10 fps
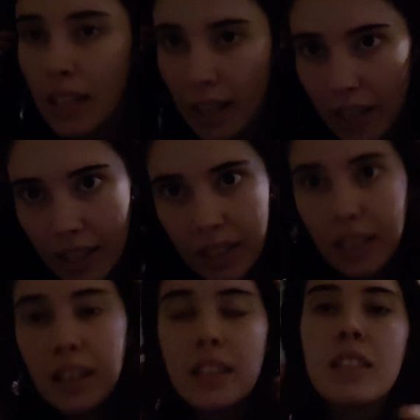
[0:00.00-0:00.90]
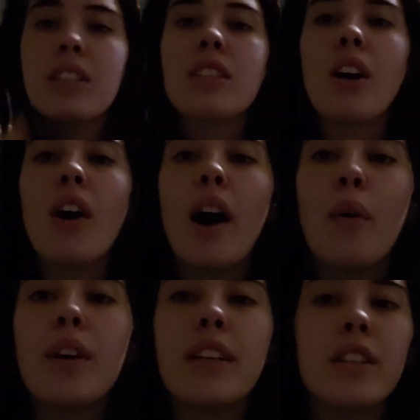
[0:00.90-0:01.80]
And so I wanted